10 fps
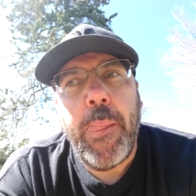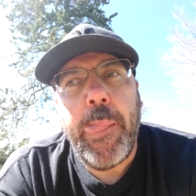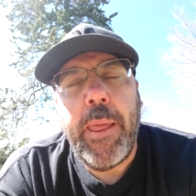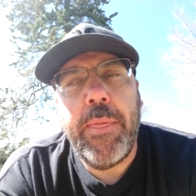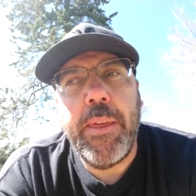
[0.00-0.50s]

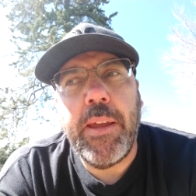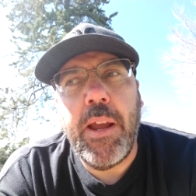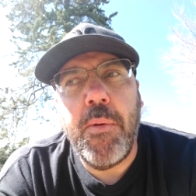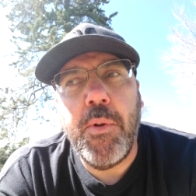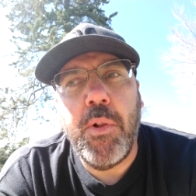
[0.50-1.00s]
and thinking
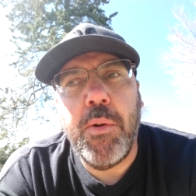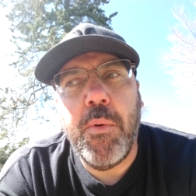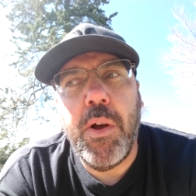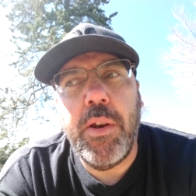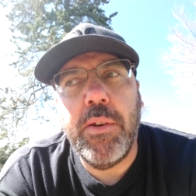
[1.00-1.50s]
I'm the only
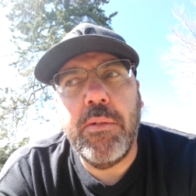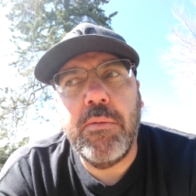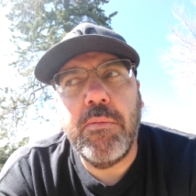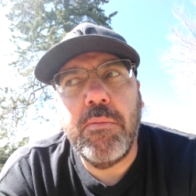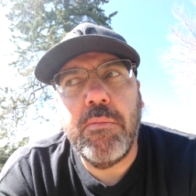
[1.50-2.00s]
one
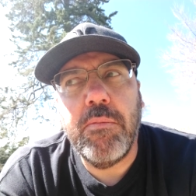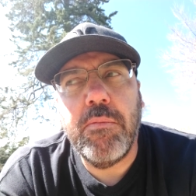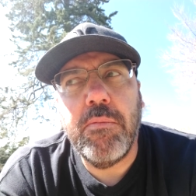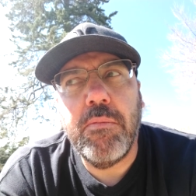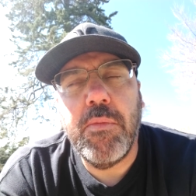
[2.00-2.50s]

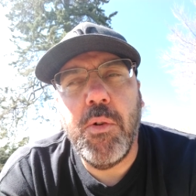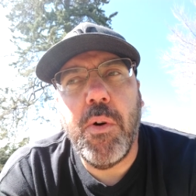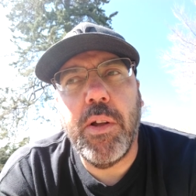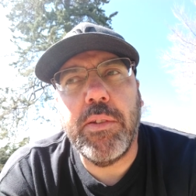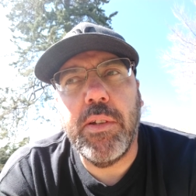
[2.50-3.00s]
who
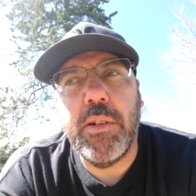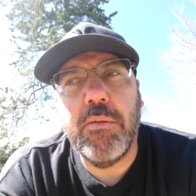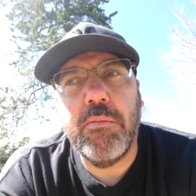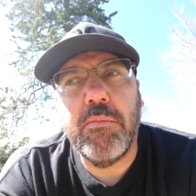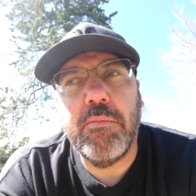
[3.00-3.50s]
wants it.
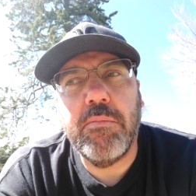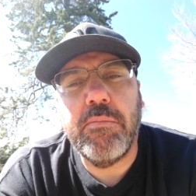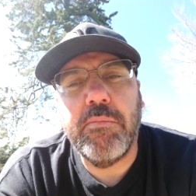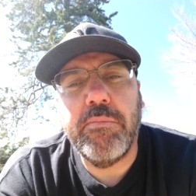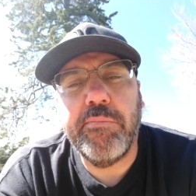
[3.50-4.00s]

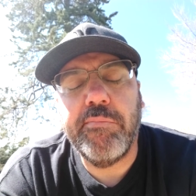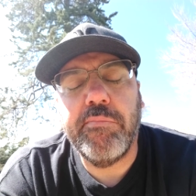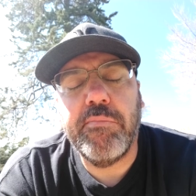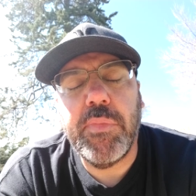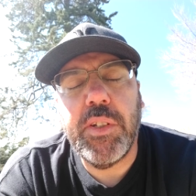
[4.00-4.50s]

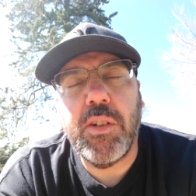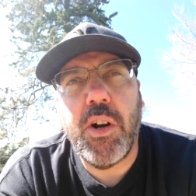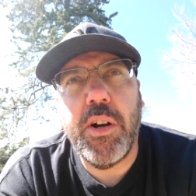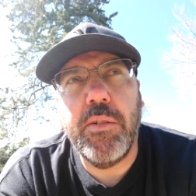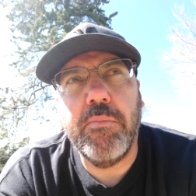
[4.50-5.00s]
It's hard.